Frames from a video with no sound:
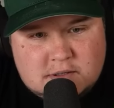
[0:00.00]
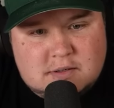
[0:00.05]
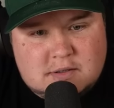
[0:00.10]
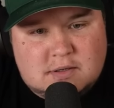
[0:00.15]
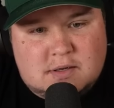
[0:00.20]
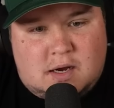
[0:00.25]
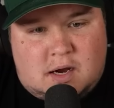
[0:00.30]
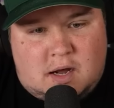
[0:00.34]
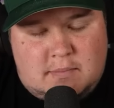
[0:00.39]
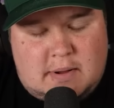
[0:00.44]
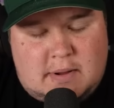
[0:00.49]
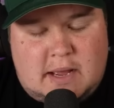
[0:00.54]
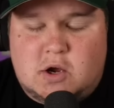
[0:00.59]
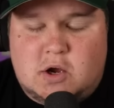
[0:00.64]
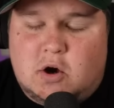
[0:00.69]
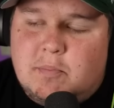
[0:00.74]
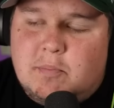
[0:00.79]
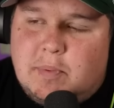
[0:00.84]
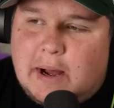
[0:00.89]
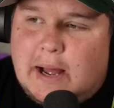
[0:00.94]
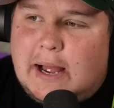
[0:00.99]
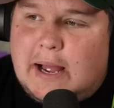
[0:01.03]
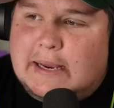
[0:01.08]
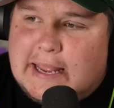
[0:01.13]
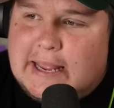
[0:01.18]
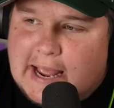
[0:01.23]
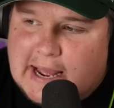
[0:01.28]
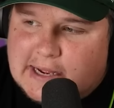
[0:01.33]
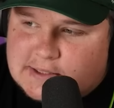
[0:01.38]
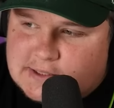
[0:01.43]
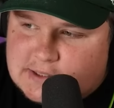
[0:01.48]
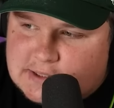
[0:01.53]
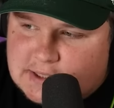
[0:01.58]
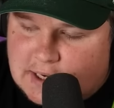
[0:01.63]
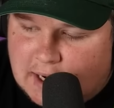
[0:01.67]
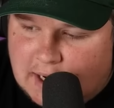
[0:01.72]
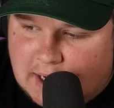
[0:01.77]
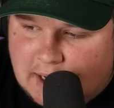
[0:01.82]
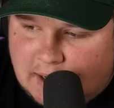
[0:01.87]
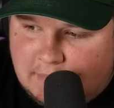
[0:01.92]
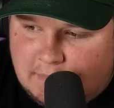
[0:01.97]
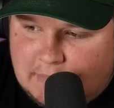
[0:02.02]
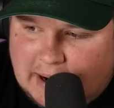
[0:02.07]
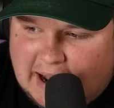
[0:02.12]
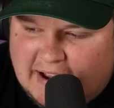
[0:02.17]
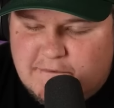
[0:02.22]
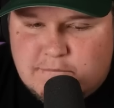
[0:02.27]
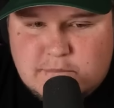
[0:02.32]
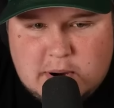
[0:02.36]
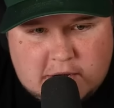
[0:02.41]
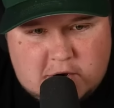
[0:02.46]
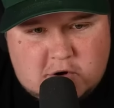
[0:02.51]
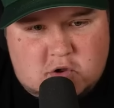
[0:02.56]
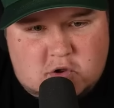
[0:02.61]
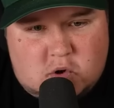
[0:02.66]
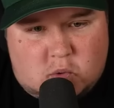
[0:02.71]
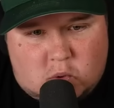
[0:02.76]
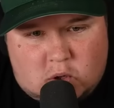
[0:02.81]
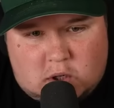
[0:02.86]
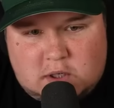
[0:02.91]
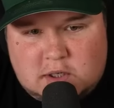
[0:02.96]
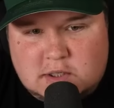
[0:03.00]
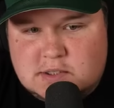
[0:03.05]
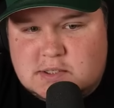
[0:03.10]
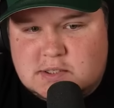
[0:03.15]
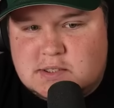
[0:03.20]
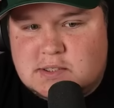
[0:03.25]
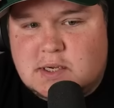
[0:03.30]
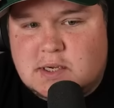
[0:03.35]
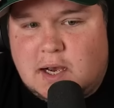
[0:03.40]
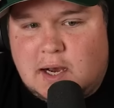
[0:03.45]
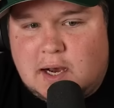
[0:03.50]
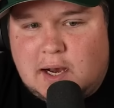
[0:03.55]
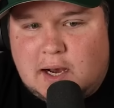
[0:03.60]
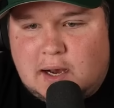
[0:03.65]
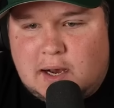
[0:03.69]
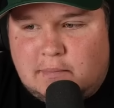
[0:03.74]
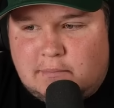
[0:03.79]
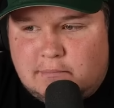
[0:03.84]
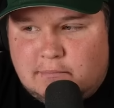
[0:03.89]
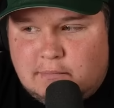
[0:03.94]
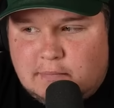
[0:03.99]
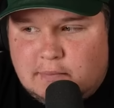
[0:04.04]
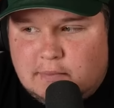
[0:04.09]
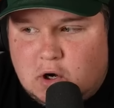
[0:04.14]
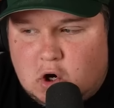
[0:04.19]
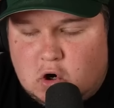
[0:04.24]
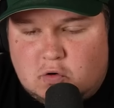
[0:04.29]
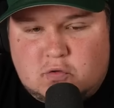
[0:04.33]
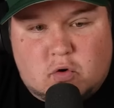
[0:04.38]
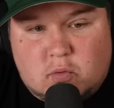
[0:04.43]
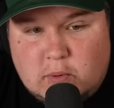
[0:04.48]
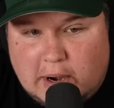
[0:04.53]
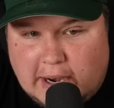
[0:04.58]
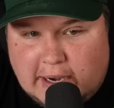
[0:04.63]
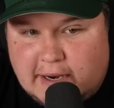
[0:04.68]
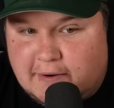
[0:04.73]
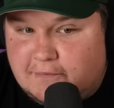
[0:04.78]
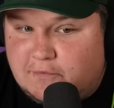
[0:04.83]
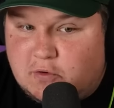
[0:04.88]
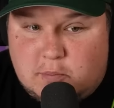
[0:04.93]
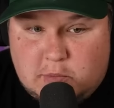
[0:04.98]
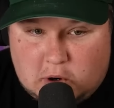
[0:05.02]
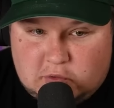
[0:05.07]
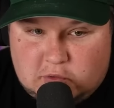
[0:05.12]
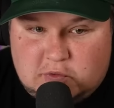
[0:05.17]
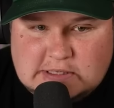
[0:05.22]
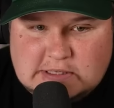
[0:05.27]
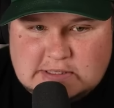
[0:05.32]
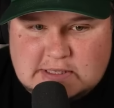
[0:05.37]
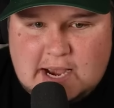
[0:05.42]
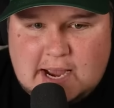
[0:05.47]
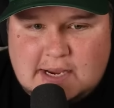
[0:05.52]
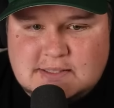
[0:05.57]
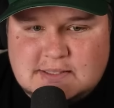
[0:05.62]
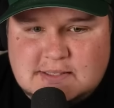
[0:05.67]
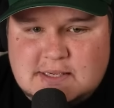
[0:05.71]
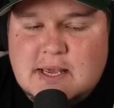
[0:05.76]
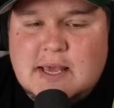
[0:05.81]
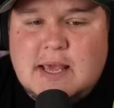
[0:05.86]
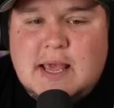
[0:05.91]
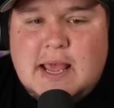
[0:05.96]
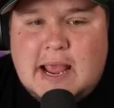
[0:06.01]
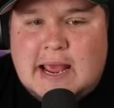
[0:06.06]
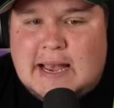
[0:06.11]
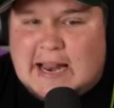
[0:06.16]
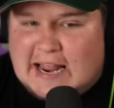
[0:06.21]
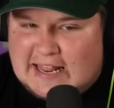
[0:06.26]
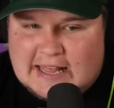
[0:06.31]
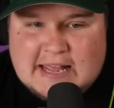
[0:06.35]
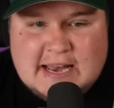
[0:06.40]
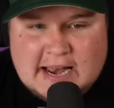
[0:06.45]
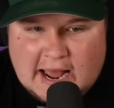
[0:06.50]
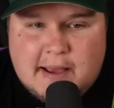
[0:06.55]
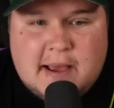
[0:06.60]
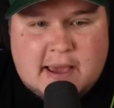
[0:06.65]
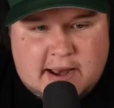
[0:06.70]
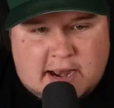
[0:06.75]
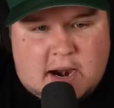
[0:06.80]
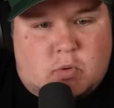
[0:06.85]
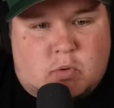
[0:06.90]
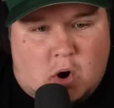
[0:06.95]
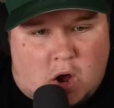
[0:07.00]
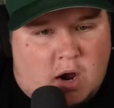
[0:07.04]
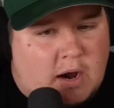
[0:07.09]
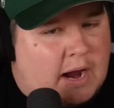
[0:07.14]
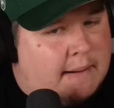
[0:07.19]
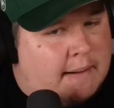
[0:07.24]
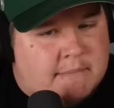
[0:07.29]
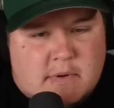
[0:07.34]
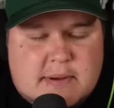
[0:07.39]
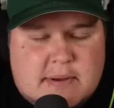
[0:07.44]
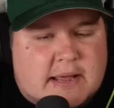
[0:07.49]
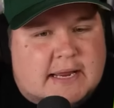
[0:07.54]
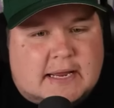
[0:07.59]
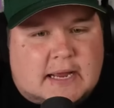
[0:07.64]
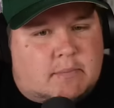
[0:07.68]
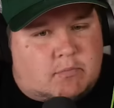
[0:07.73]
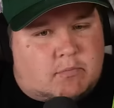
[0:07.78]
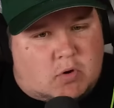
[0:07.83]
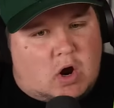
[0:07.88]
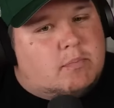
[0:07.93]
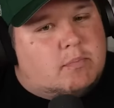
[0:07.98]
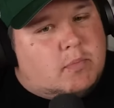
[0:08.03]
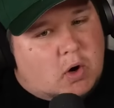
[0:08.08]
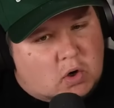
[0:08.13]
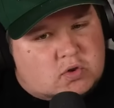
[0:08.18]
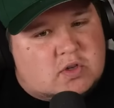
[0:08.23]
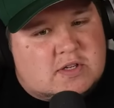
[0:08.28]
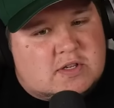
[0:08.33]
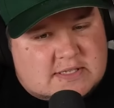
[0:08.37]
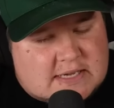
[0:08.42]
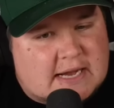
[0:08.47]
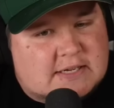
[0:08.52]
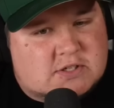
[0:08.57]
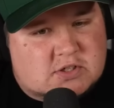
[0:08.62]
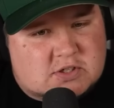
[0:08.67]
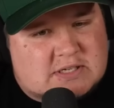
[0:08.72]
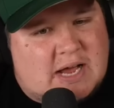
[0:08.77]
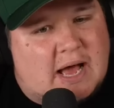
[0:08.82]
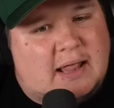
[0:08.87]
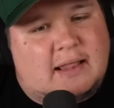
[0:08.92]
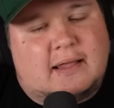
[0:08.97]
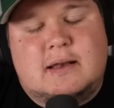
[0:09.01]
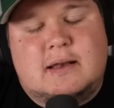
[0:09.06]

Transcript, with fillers: on my own podcast, um, I've muttered the words um, overrated for both these guys. And I and I and I'm wrong. I'm admitting I'm wrong. Both these guys are solid.